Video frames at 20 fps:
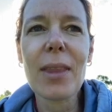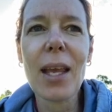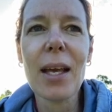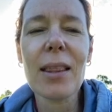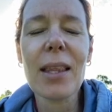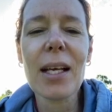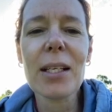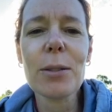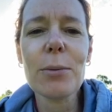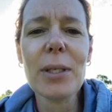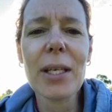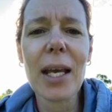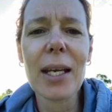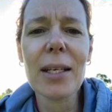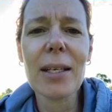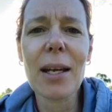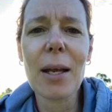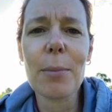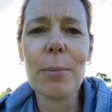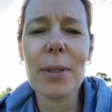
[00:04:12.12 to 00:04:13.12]
Last week
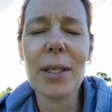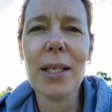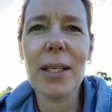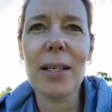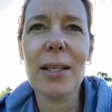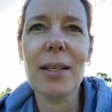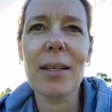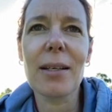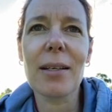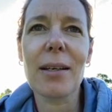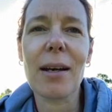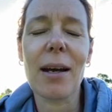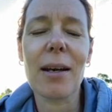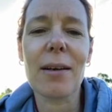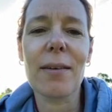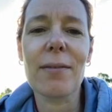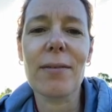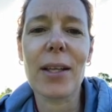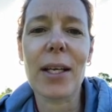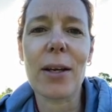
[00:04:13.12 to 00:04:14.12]
ended up being kind
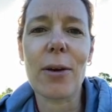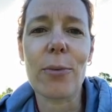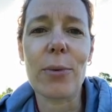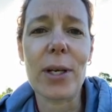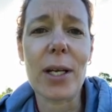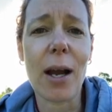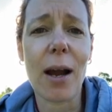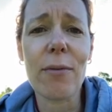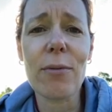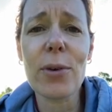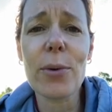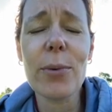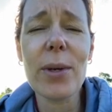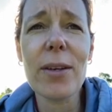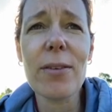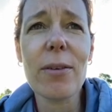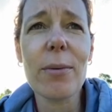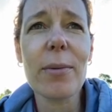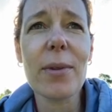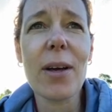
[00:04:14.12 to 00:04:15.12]
of like a recovery week
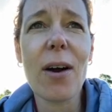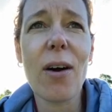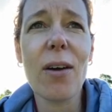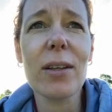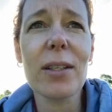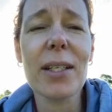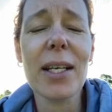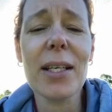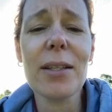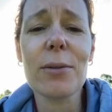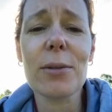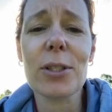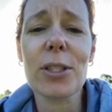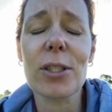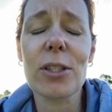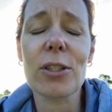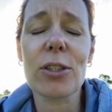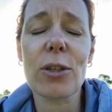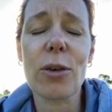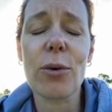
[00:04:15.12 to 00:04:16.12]
from the holiday. There was
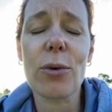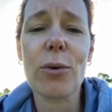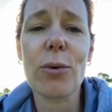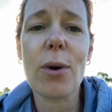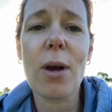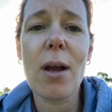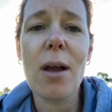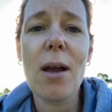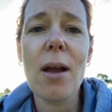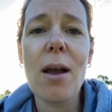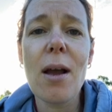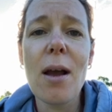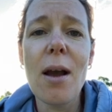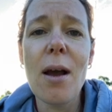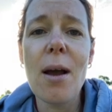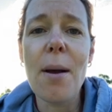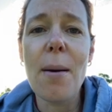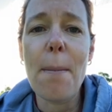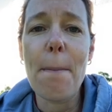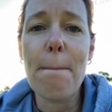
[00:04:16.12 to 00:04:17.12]
just so
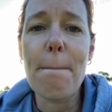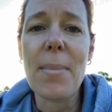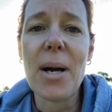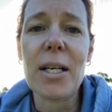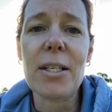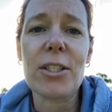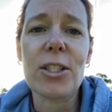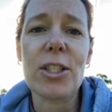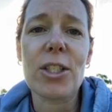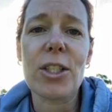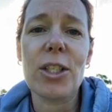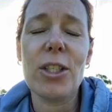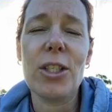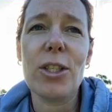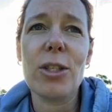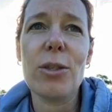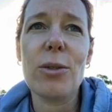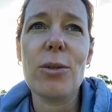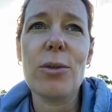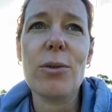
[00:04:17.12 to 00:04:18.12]
much to
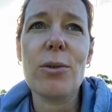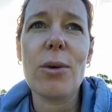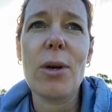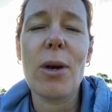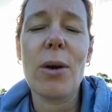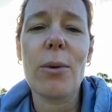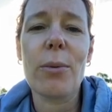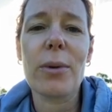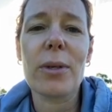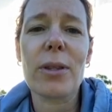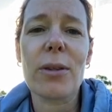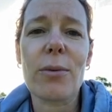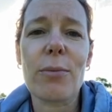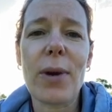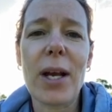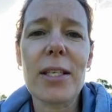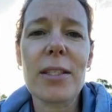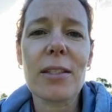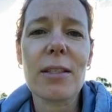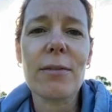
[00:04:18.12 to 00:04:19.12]
do with the
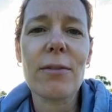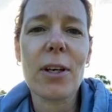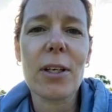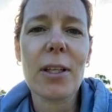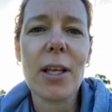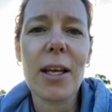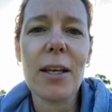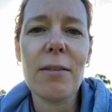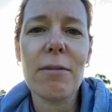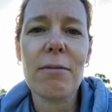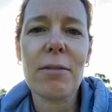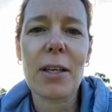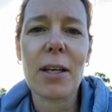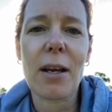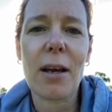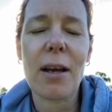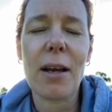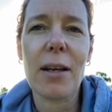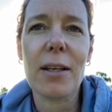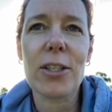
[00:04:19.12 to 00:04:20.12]
rest of our life that
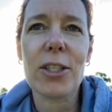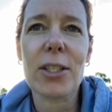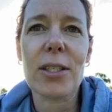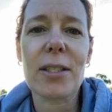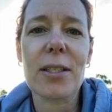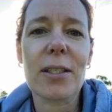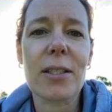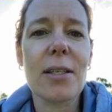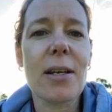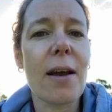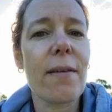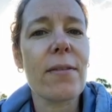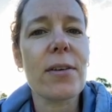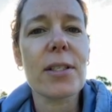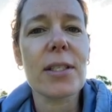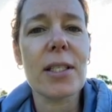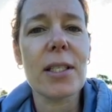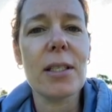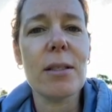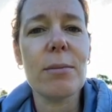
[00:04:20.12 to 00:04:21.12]
I just never
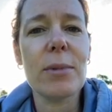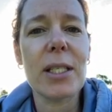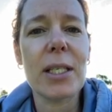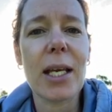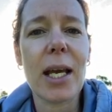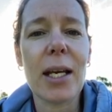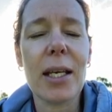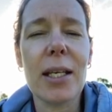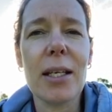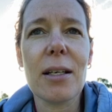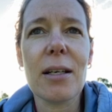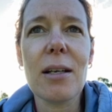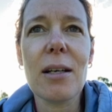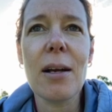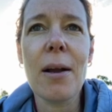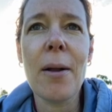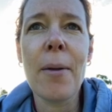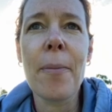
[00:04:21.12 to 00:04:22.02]
seem to get here.